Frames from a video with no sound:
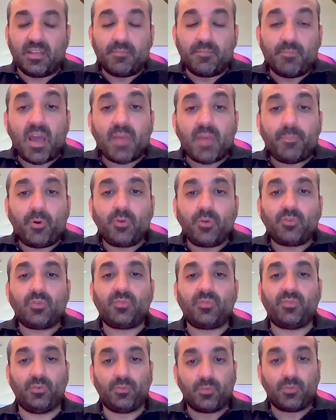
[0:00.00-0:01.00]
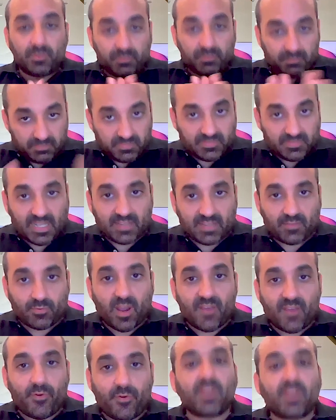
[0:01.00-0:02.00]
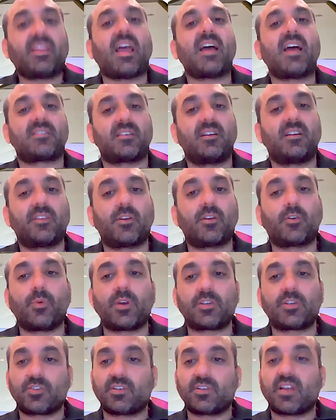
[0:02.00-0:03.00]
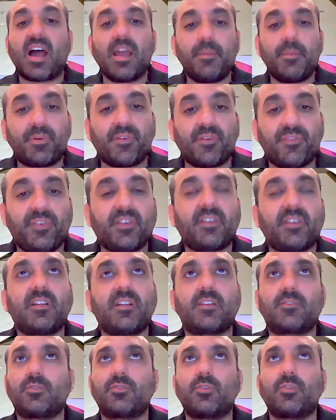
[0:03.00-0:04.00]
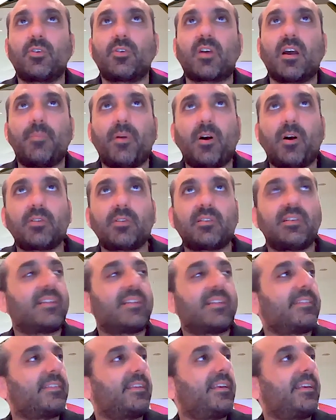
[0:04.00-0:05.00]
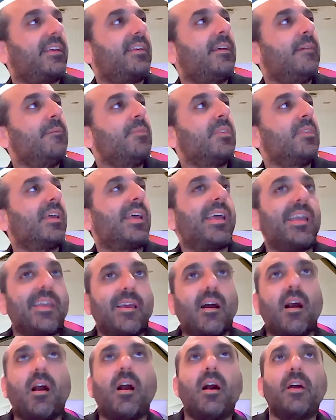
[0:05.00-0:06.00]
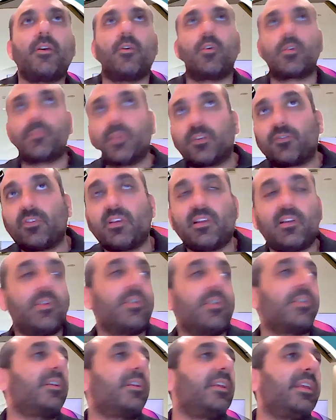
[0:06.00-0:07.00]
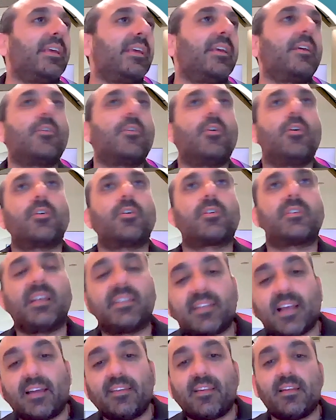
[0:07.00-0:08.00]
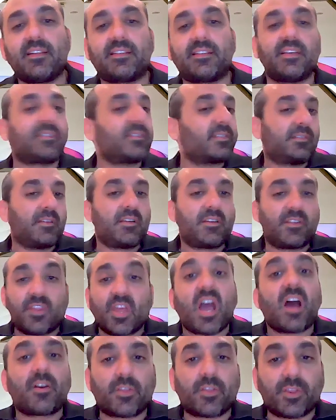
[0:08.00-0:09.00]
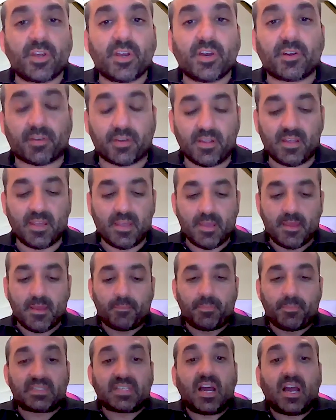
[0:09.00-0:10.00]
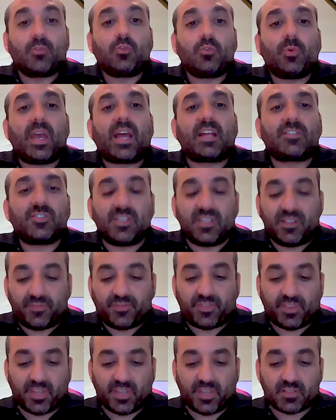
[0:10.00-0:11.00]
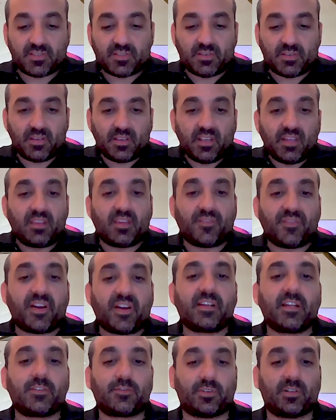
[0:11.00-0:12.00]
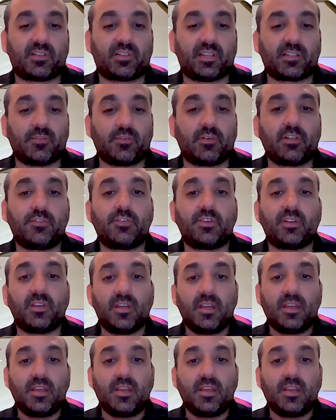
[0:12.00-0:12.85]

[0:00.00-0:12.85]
In my point of view, not to avoid answering their question, I prefer not to talk about, let's say, AI or machine learning or data analytics. They are there. But how do we achieve this in the financial technology?